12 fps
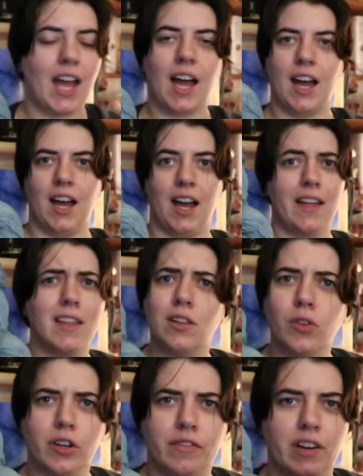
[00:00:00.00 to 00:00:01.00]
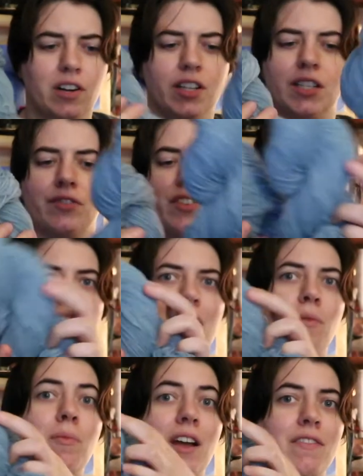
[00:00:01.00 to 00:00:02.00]
uh, and they look very different
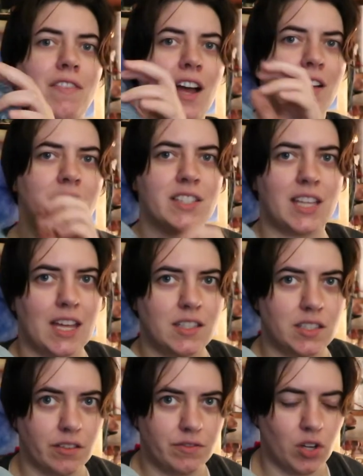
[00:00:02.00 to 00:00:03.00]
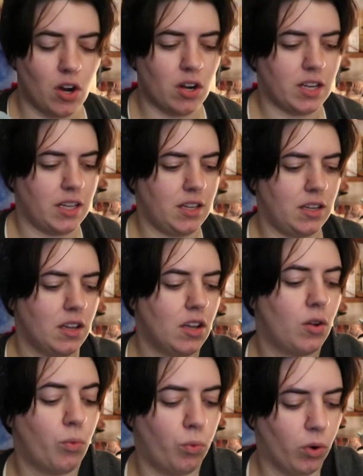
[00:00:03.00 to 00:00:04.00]
now, my five skeins of Targhee
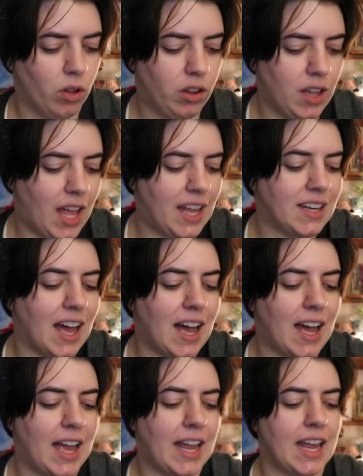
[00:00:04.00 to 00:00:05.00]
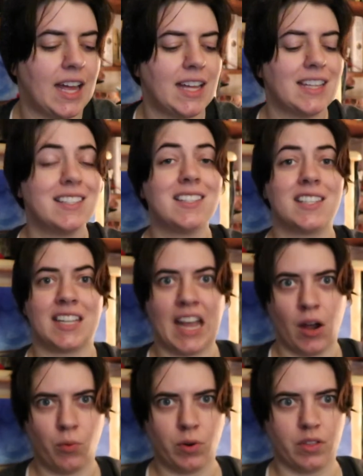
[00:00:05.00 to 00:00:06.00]
wool, and I
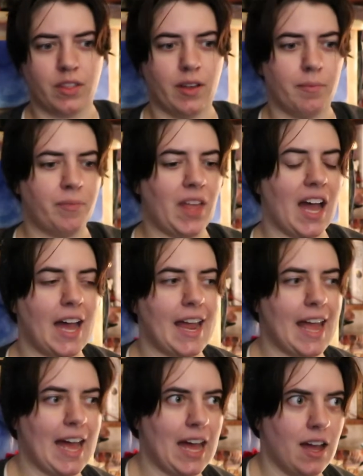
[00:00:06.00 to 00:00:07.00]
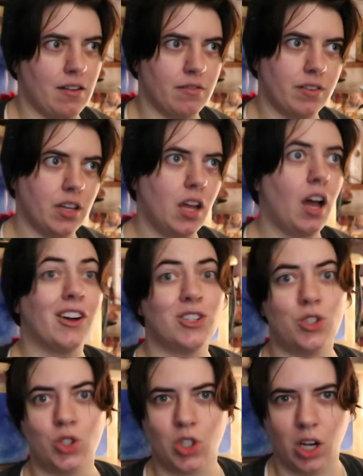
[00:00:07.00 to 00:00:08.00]
scoured them. I have a
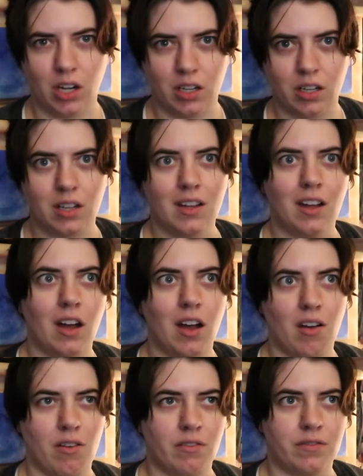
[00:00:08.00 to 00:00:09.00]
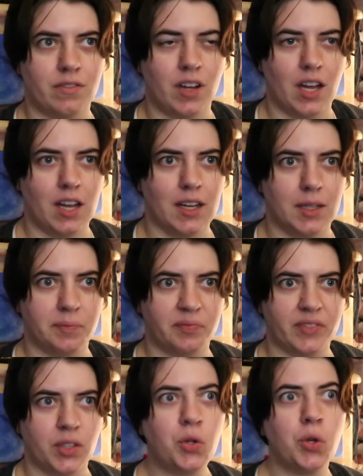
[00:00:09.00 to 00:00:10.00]
jug of
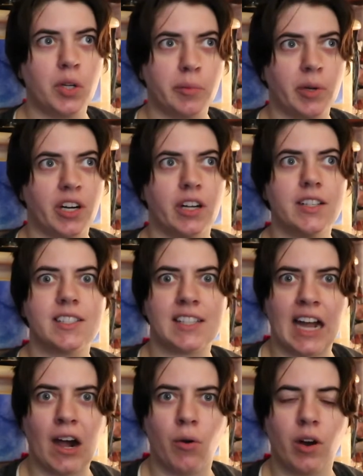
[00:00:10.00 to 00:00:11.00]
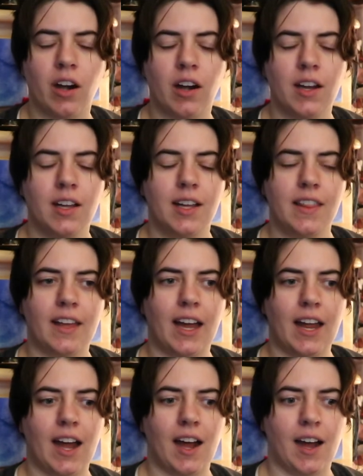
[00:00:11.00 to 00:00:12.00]
um, Kookaburra Scour
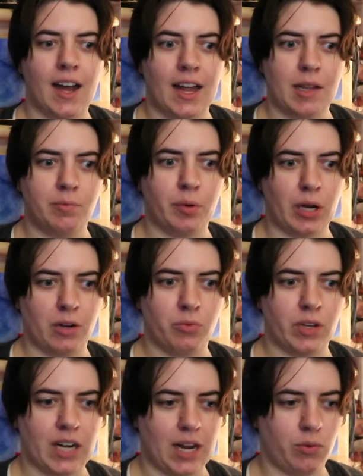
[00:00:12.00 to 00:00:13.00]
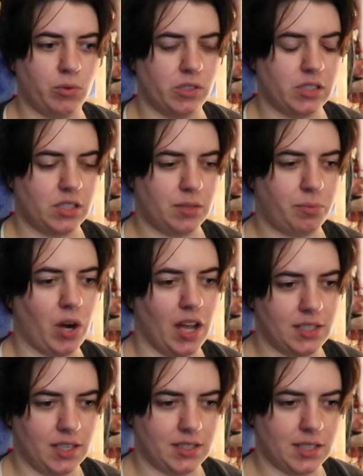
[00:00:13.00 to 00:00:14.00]
that I bought when I was
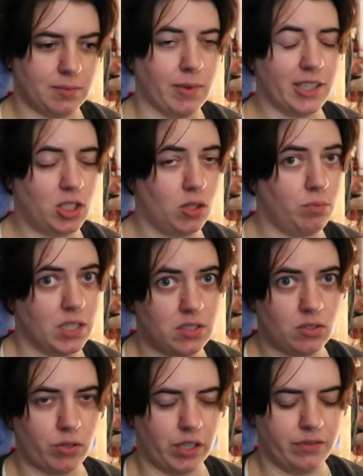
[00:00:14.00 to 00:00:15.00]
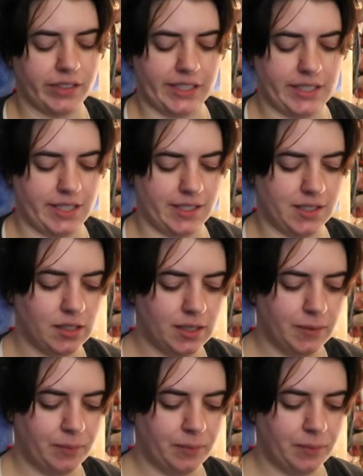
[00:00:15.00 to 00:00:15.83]
processing my two mystery fleeces.